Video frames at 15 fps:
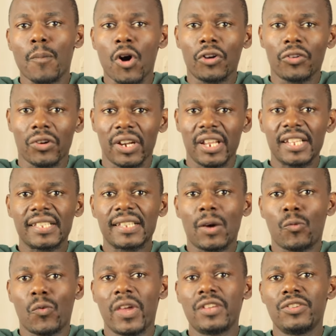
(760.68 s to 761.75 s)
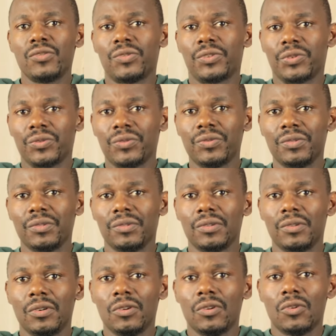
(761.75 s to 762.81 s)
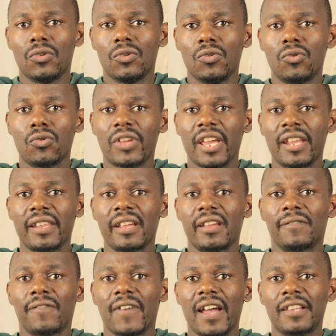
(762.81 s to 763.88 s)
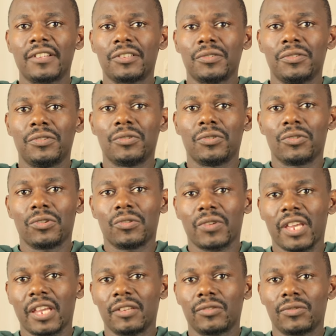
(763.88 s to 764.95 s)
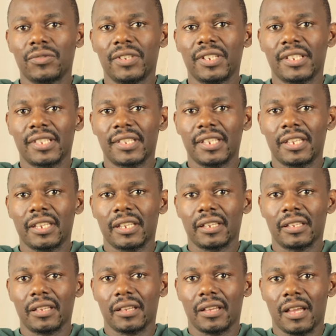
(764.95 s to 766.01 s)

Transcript: more or less the way you do, who can advise you, know you can do this thing,